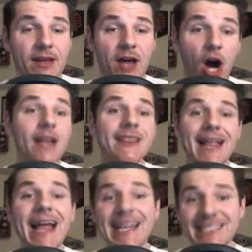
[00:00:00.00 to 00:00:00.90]

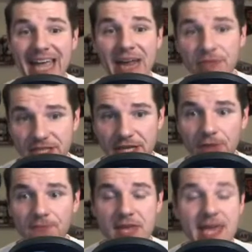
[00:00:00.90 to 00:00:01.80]
Unlike Sainristil,
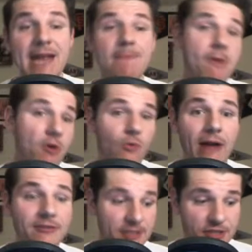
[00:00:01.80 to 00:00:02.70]
he can mirror routes
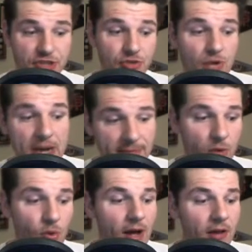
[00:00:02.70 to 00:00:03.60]
extremely
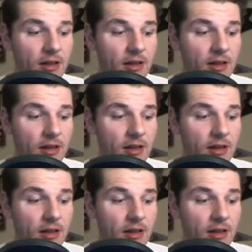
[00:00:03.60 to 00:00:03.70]
well.